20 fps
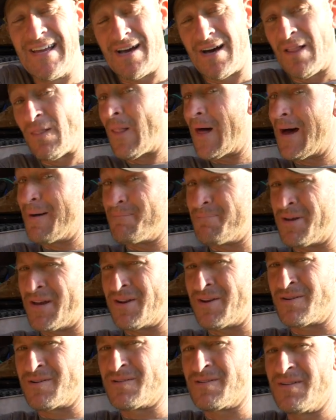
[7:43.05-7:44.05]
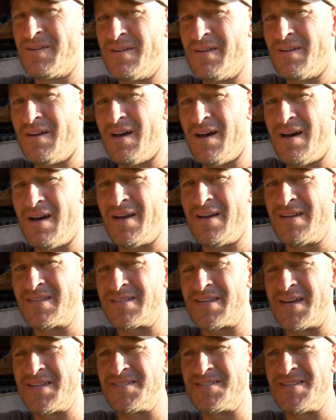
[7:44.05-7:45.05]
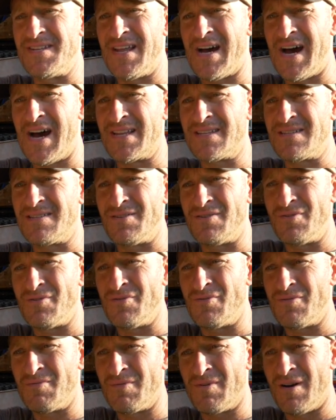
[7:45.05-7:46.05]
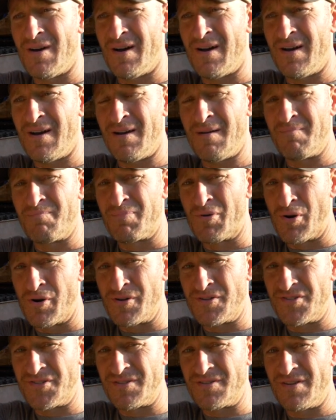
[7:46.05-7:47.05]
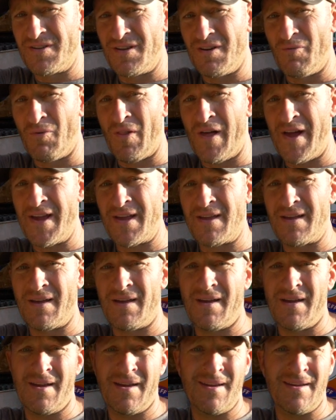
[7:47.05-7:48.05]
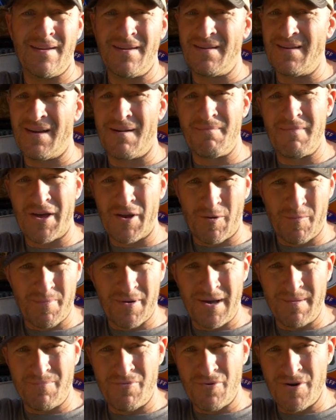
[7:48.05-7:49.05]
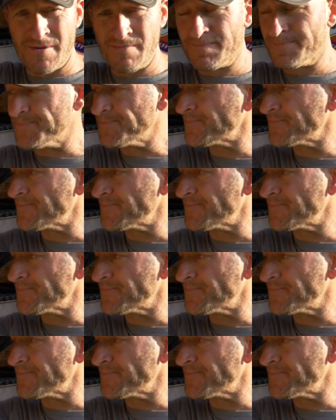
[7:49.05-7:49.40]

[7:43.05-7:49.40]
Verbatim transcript: a lot better. It tends not to burst like a metal pipe would.